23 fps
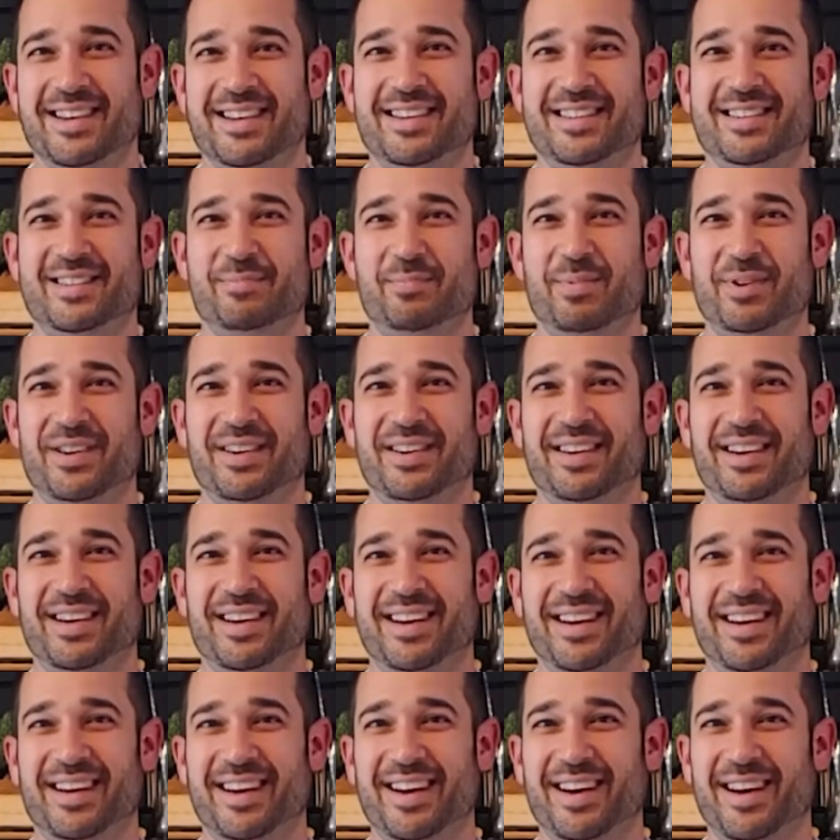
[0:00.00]
It's been
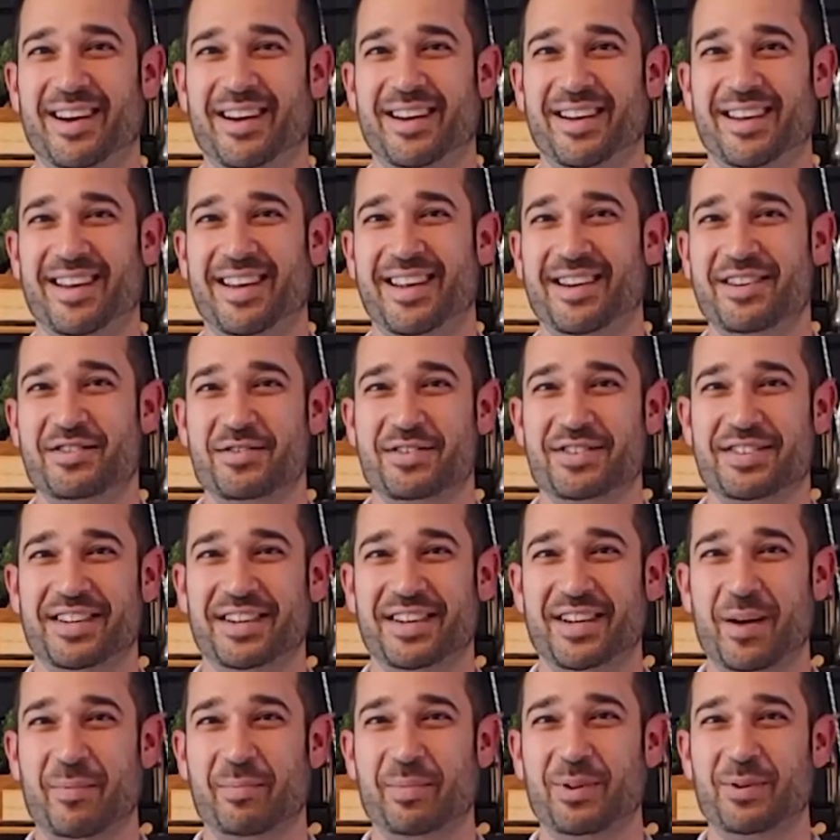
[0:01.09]
an interesting
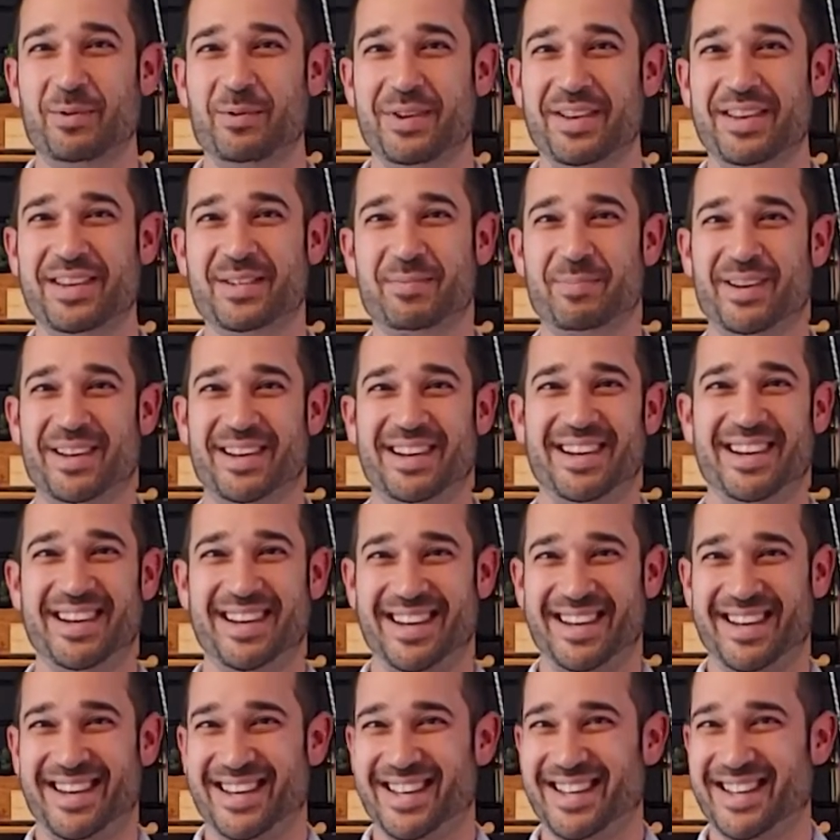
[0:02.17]
couple of weeks, but
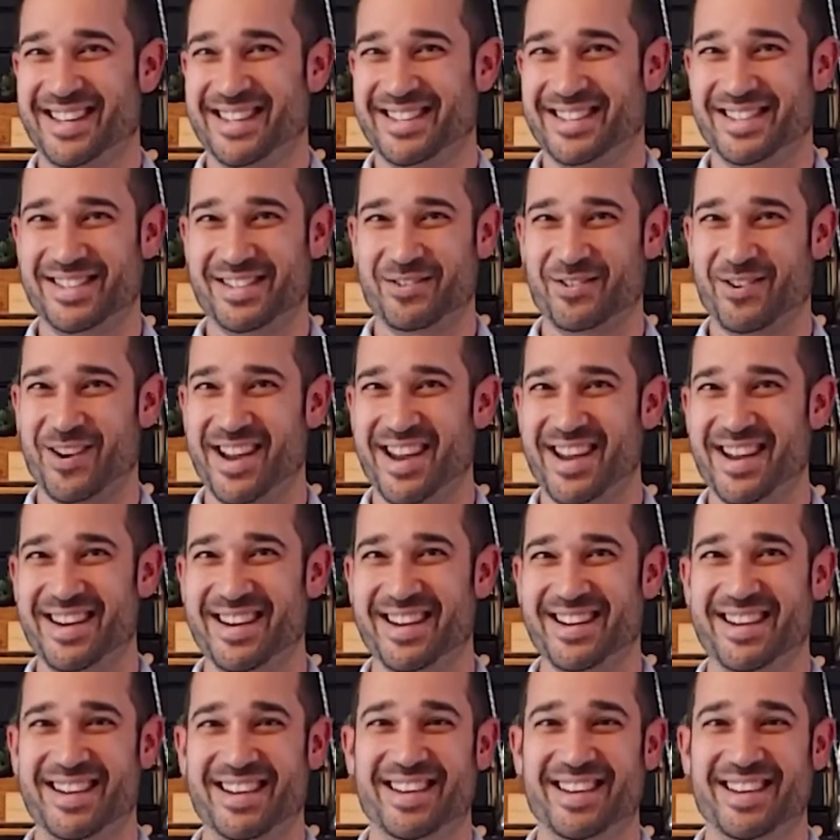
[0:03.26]
this is great.